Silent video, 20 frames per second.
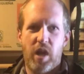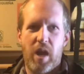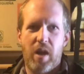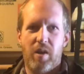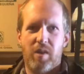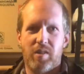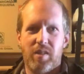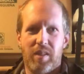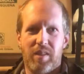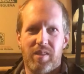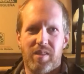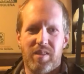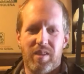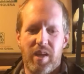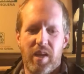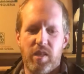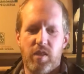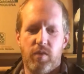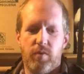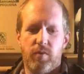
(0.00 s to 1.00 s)
down, it's like the
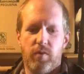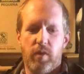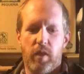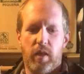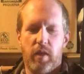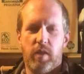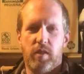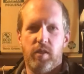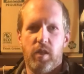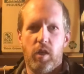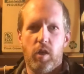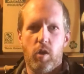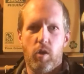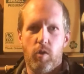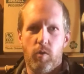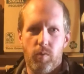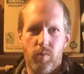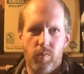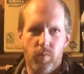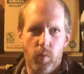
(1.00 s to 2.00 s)
size of like a
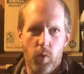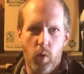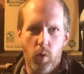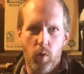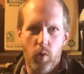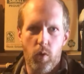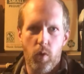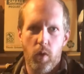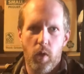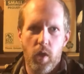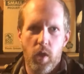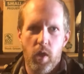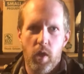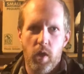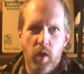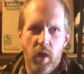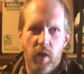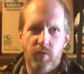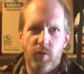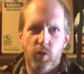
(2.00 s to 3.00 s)
dinner roll.
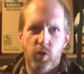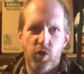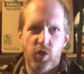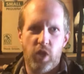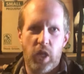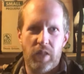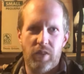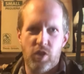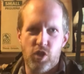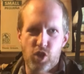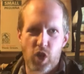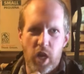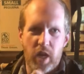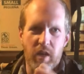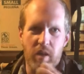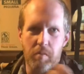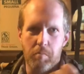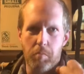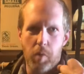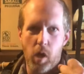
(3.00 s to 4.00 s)
If you just take the
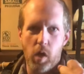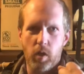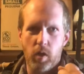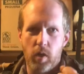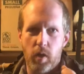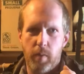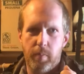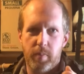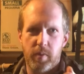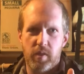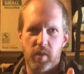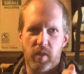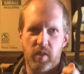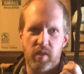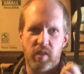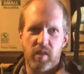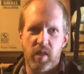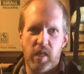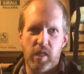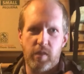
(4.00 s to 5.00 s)
jacket and ball it up, it's like
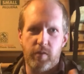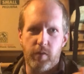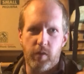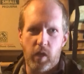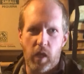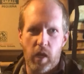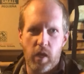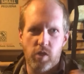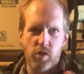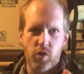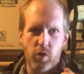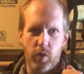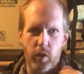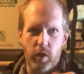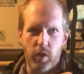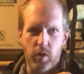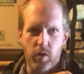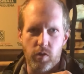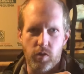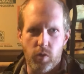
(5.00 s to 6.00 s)
the size of a
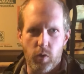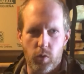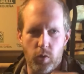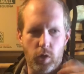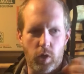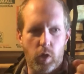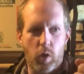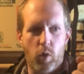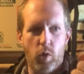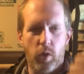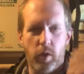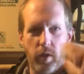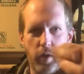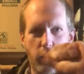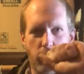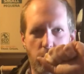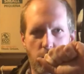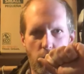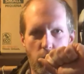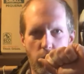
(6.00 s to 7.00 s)
tangerine or so. You can hold
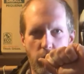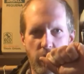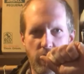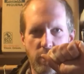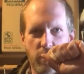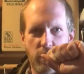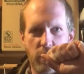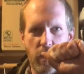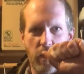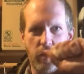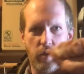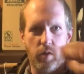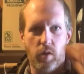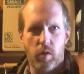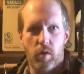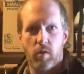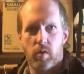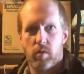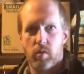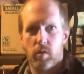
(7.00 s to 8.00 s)
it, inside
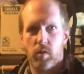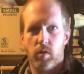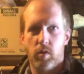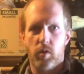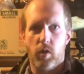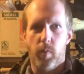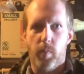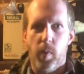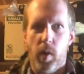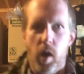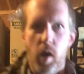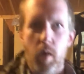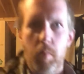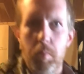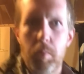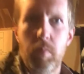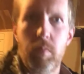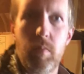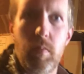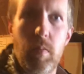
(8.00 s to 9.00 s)
your palm